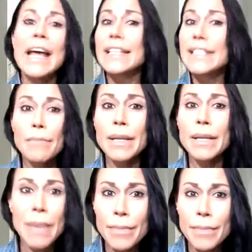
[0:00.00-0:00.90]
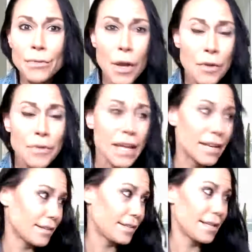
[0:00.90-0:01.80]
Somebody maybe you know that
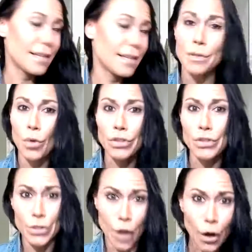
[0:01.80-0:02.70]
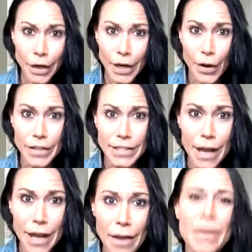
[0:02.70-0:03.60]
says the word sorry all the
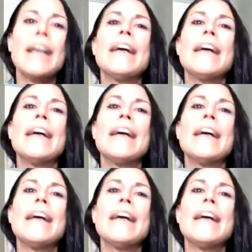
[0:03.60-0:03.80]
time.